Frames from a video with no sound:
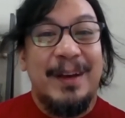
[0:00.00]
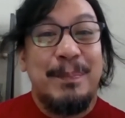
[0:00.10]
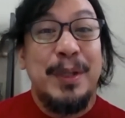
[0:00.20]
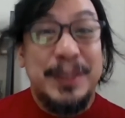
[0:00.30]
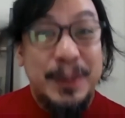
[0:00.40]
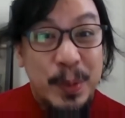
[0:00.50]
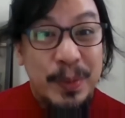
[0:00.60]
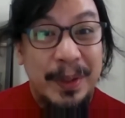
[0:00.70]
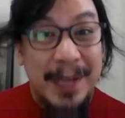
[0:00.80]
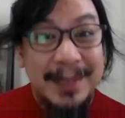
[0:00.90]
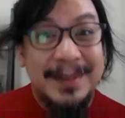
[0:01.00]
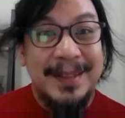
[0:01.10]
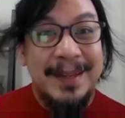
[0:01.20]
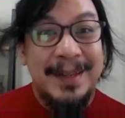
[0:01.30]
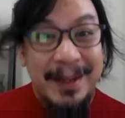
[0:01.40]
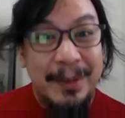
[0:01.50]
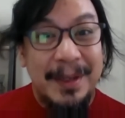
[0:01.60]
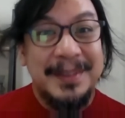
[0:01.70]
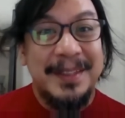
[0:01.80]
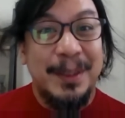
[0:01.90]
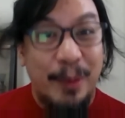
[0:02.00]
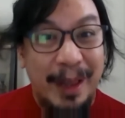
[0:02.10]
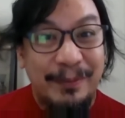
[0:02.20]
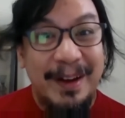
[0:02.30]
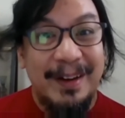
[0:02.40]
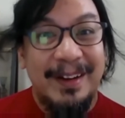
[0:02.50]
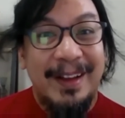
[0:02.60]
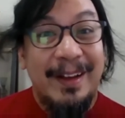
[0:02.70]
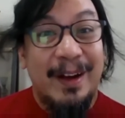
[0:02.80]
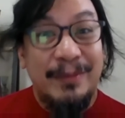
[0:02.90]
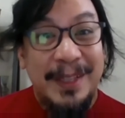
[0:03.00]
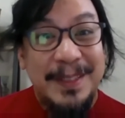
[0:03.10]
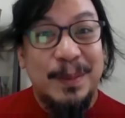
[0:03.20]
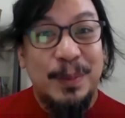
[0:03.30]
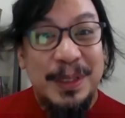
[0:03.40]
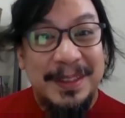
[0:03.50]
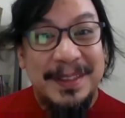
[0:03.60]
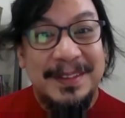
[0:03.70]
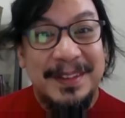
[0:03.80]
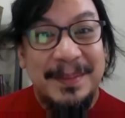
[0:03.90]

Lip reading: pursue the rights and interests and the welfare of these communities.